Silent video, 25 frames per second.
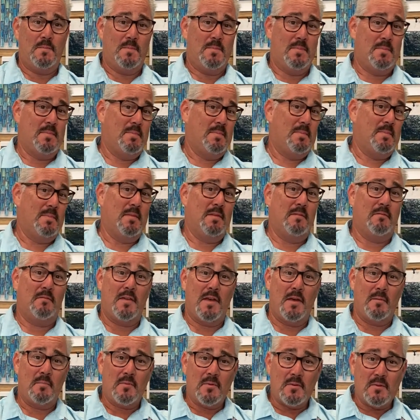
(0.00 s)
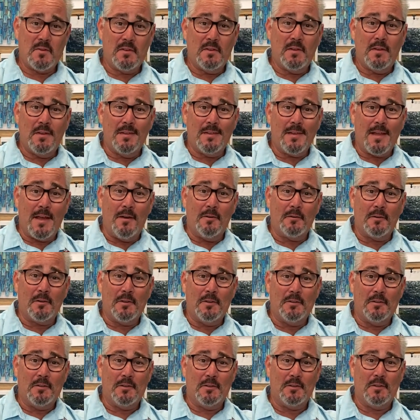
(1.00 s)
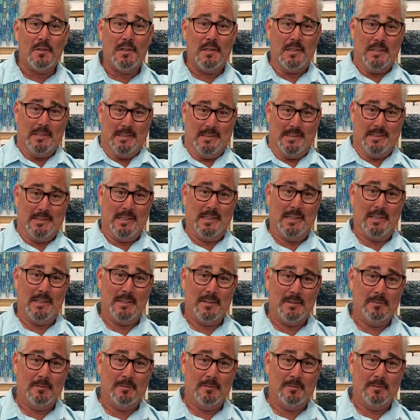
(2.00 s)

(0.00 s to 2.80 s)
if that person is out because their kid is sick,